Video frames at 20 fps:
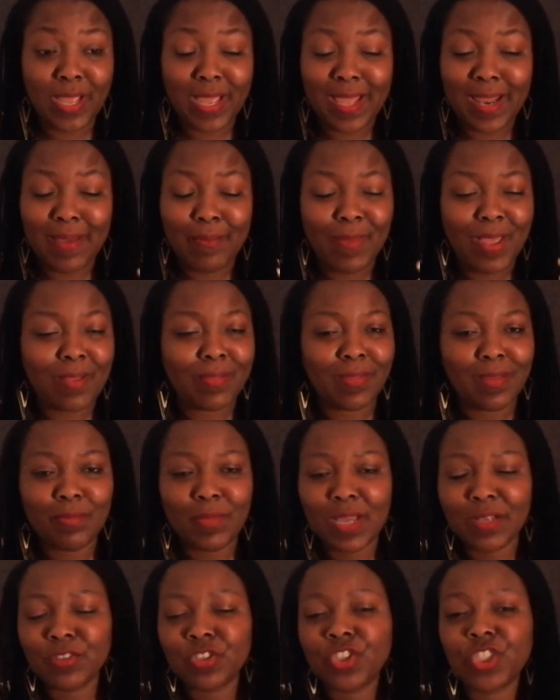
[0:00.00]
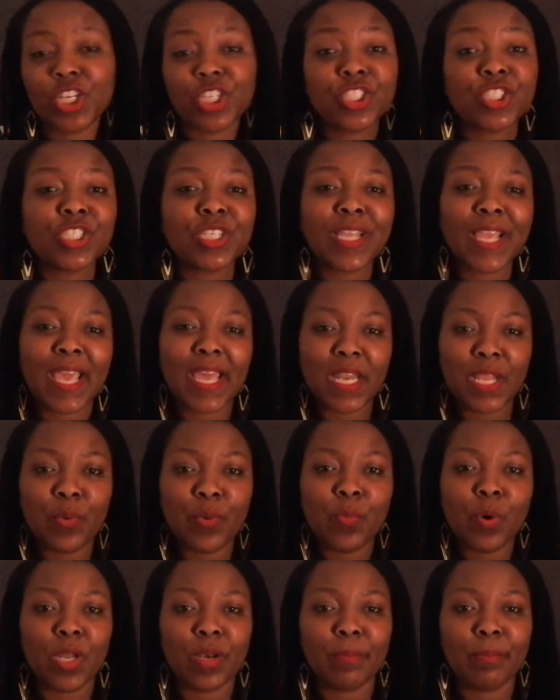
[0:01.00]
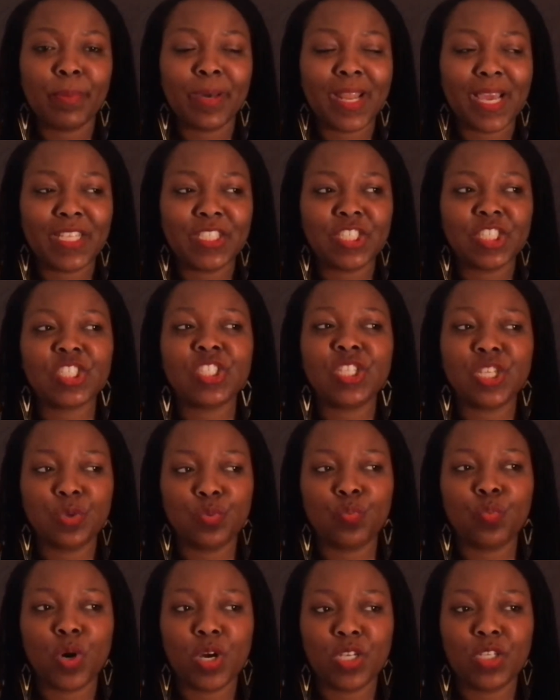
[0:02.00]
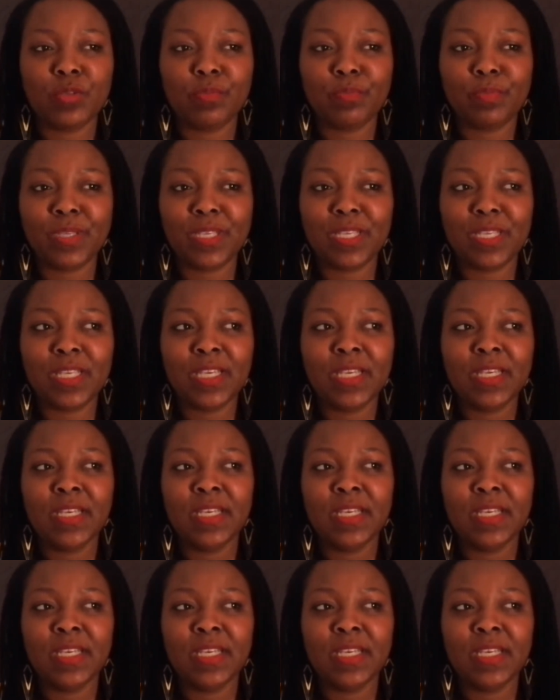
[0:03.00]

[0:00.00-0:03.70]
and I'm not judging anyone, but I just didn't want to be